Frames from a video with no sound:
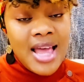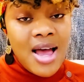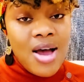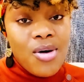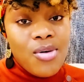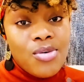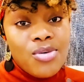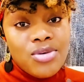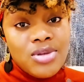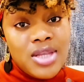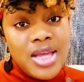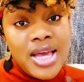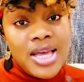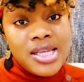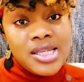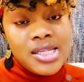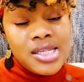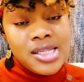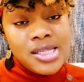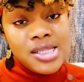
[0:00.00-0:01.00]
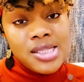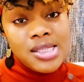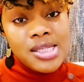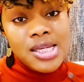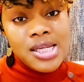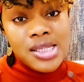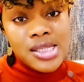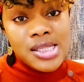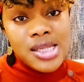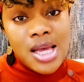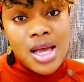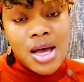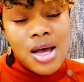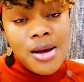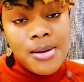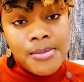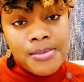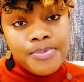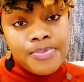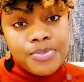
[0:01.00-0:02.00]
Now there's this
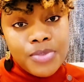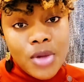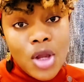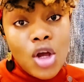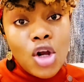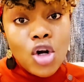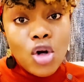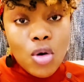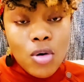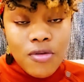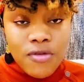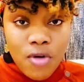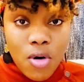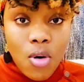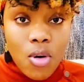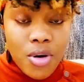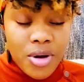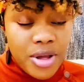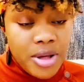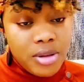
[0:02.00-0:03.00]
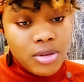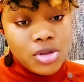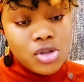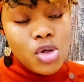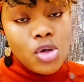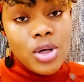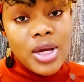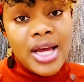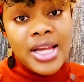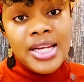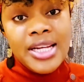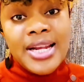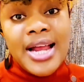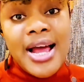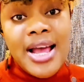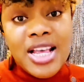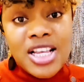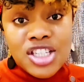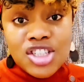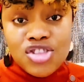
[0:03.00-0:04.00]
clove oil, so you can
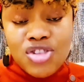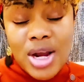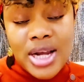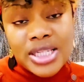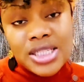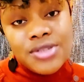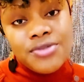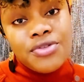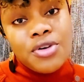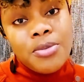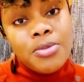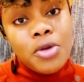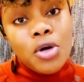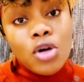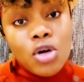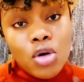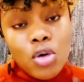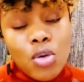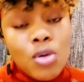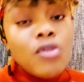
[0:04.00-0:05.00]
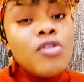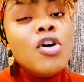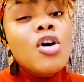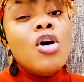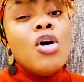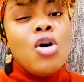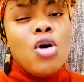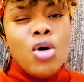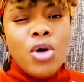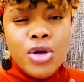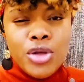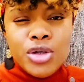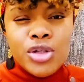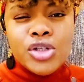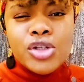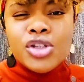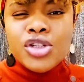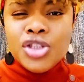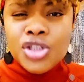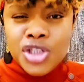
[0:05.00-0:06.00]
either extract it from the clove or
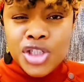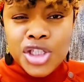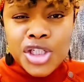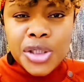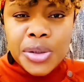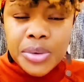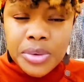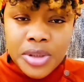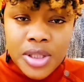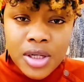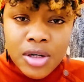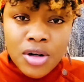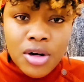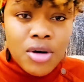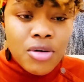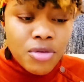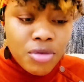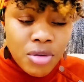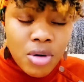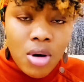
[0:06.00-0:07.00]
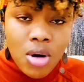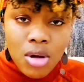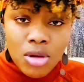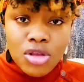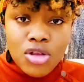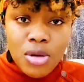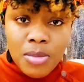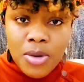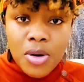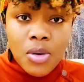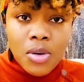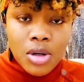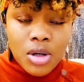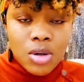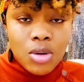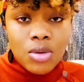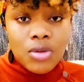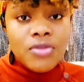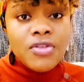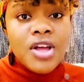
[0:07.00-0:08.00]
you just chew the raw normal
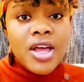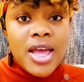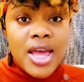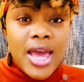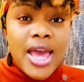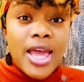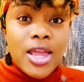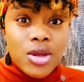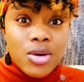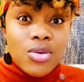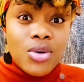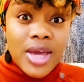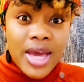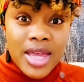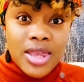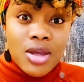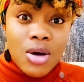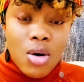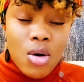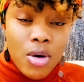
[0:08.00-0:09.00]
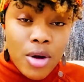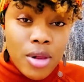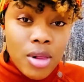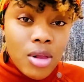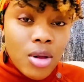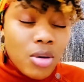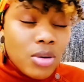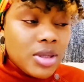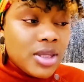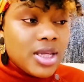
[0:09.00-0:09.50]
clove and you get the oil